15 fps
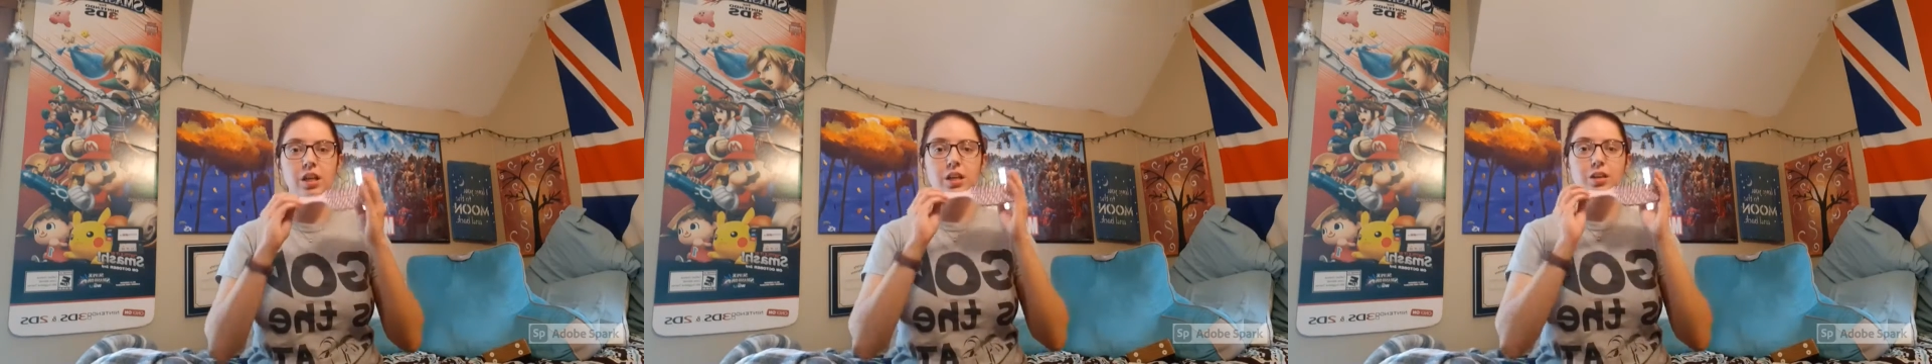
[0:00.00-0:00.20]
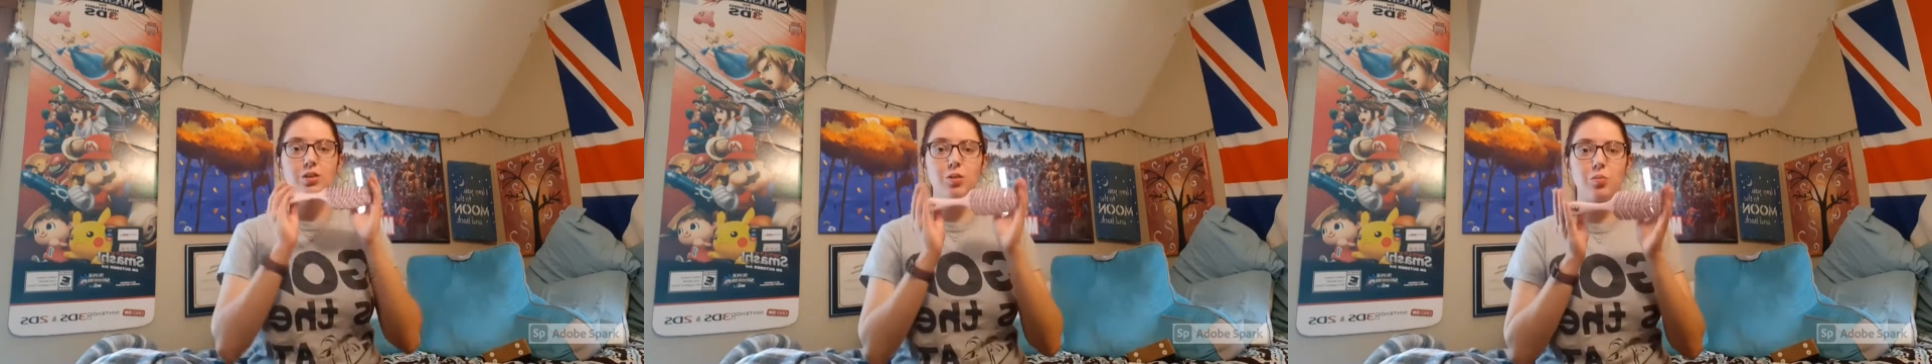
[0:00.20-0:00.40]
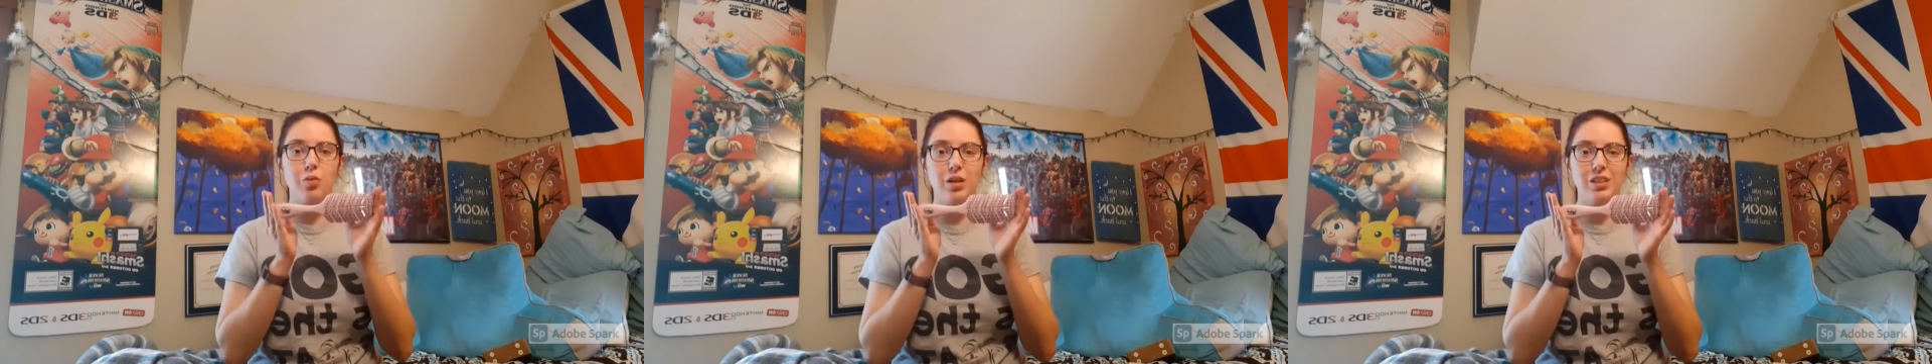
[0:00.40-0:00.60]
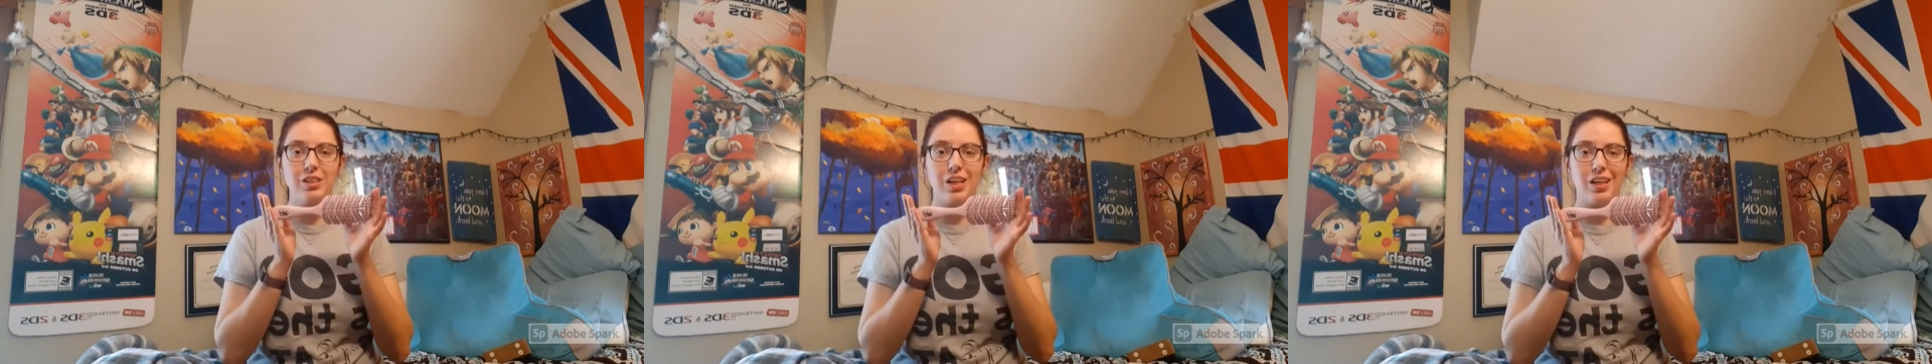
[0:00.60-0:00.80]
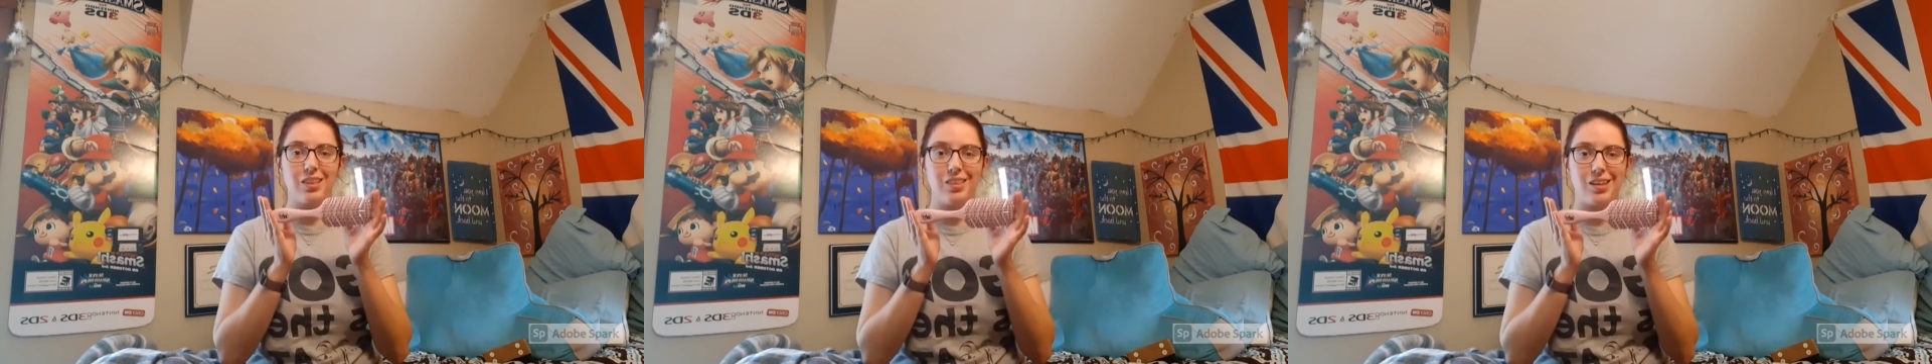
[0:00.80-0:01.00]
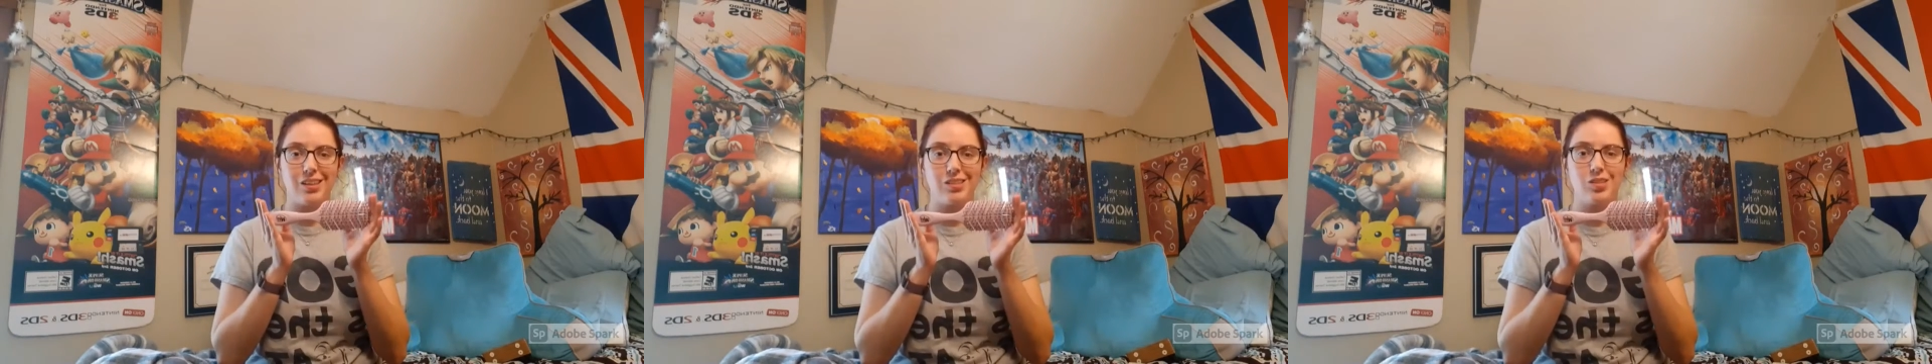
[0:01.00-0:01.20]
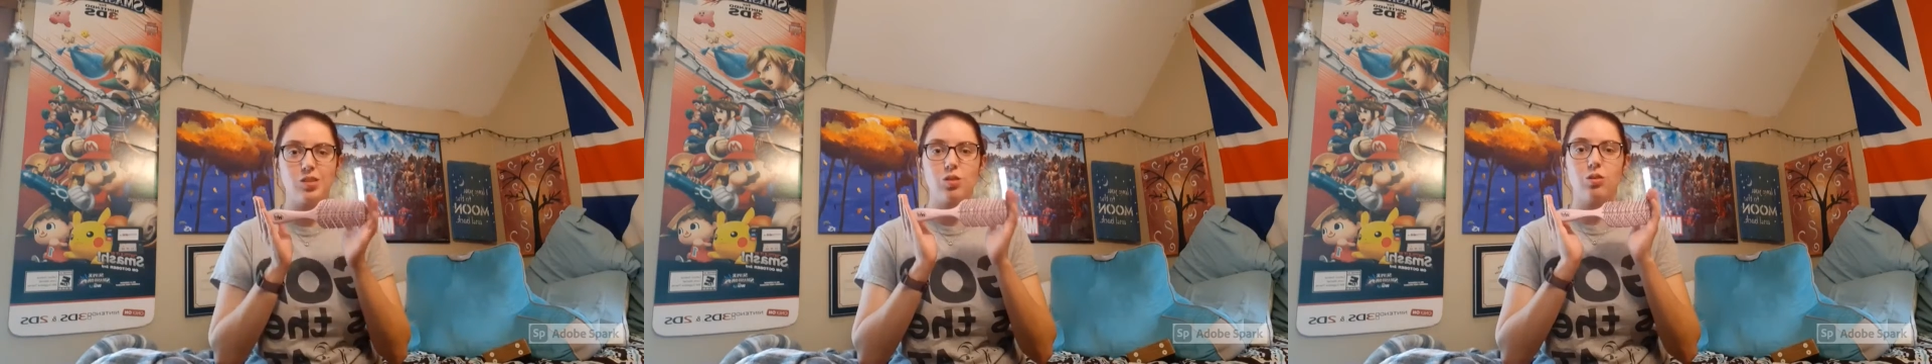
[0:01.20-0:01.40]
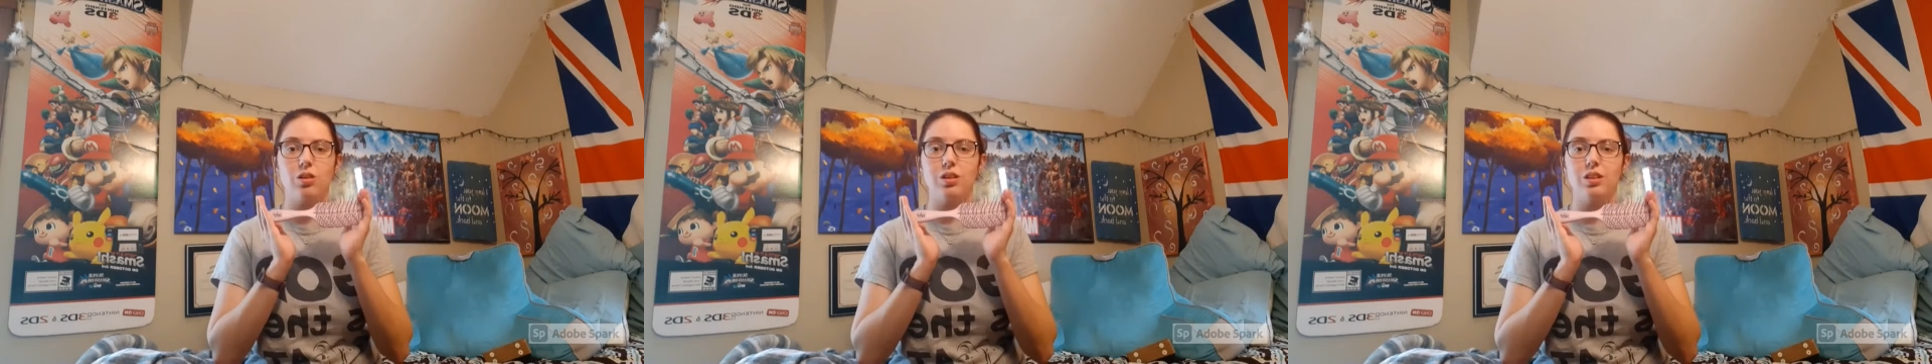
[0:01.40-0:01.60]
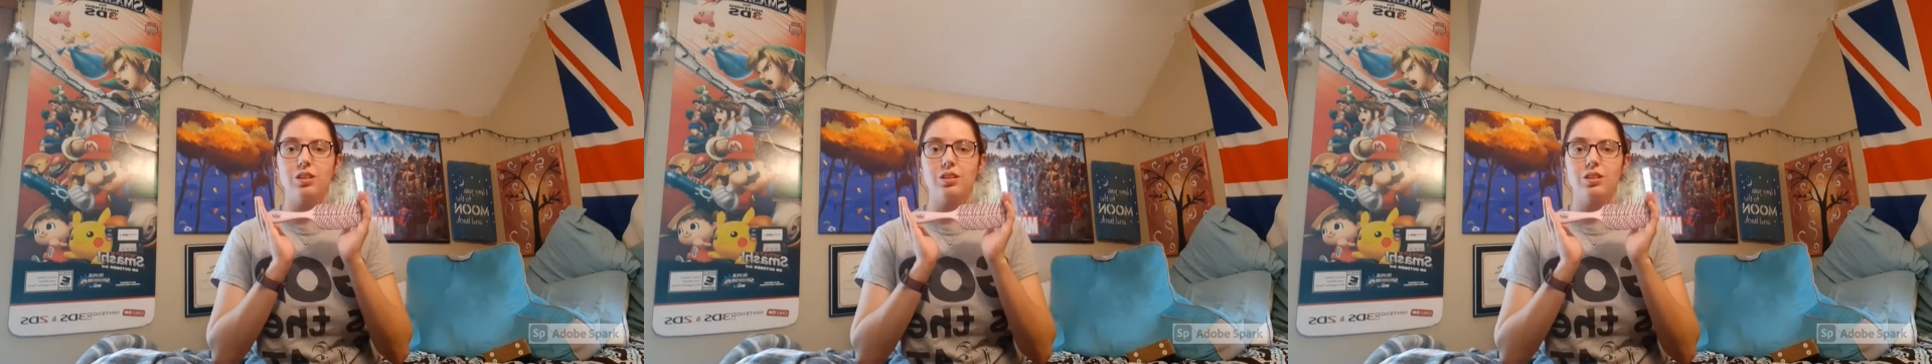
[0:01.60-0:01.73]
So brush like this, or